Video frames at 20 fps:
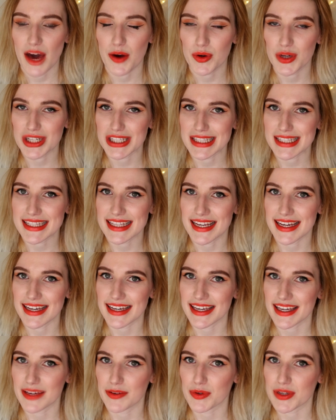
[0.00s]
I wouldn't say
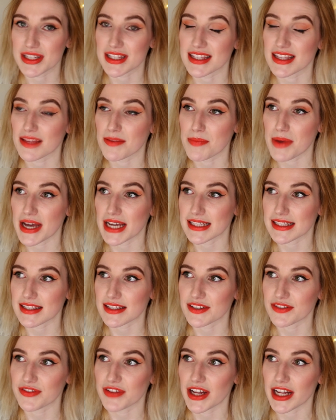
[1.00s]
he was the
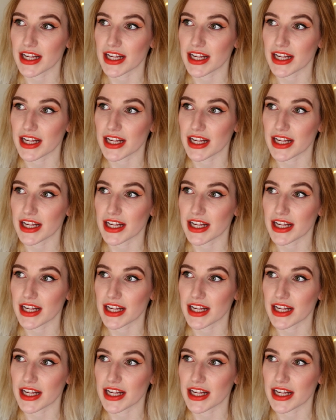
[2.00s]
best of